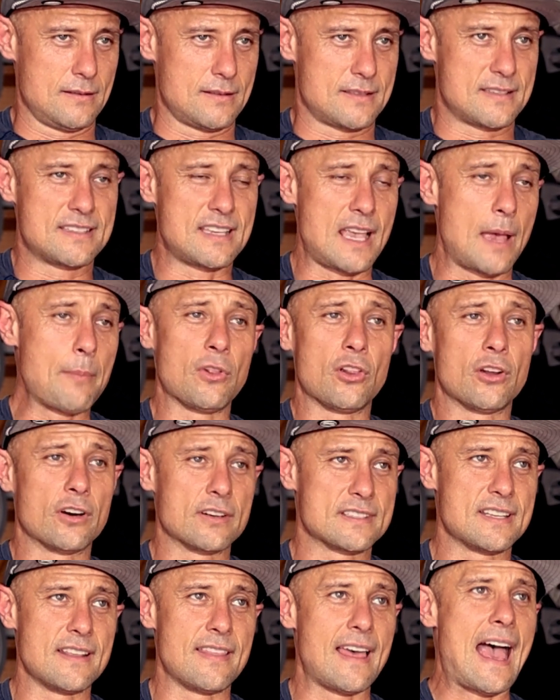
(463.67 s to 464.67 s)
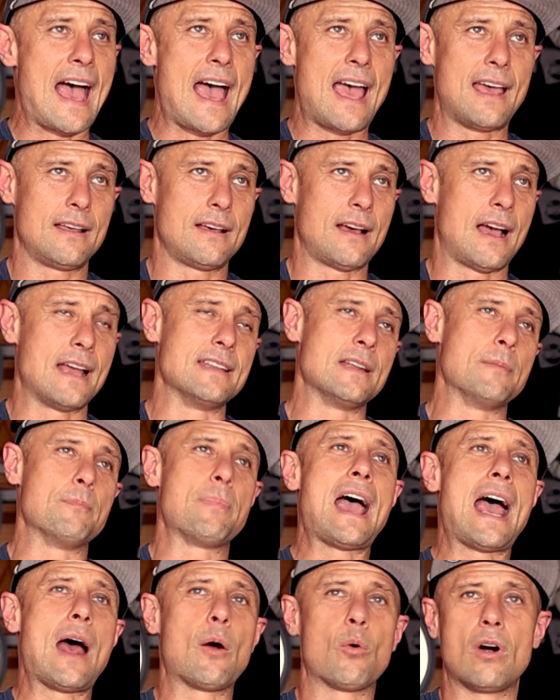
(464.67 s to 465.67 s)
similar to that, I did
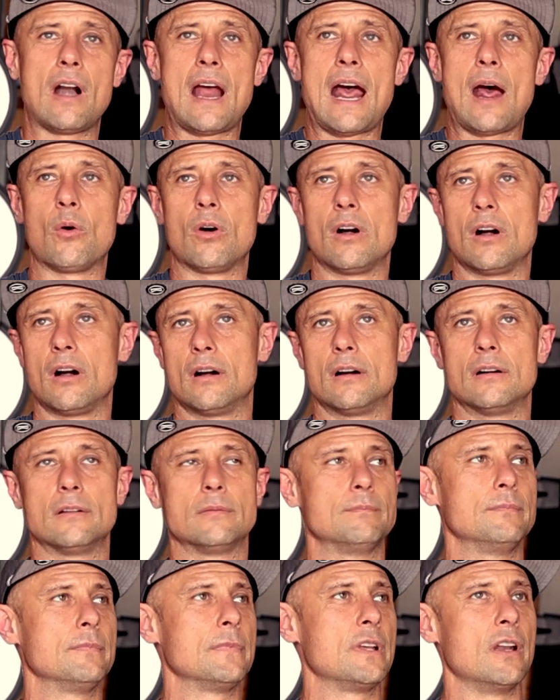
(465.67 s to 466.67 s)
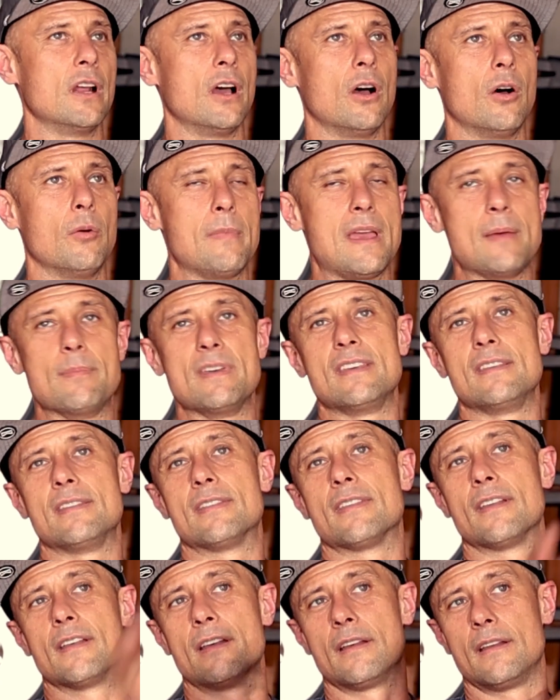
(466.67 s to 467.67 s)
Power Hour,
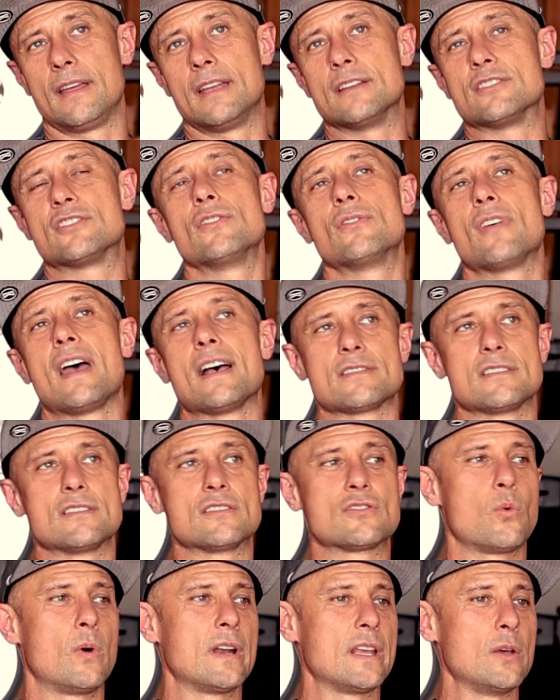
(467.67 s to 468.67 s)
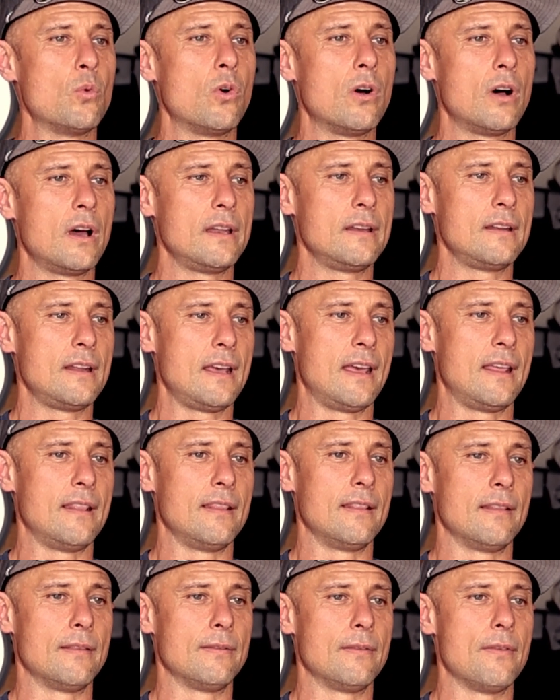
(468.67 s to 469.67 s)
in 2021,
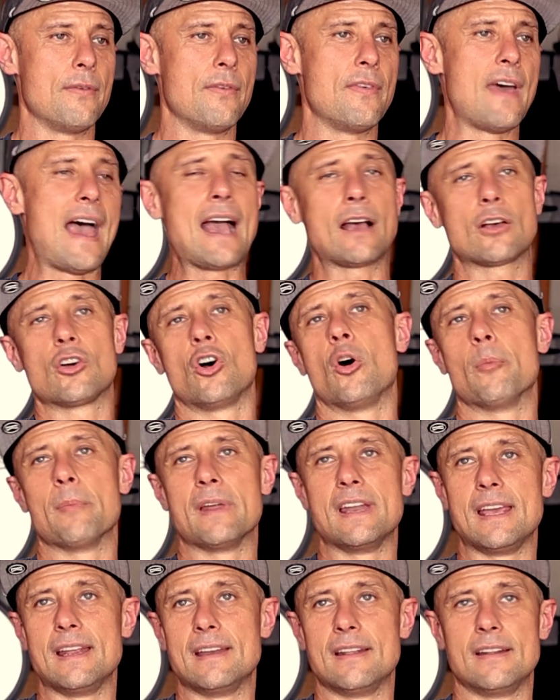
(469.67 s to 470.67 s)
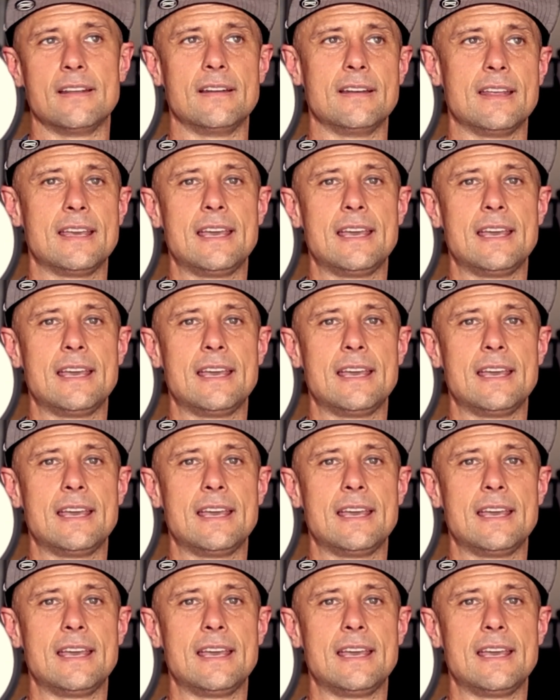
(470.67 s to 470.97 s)
and that culminated in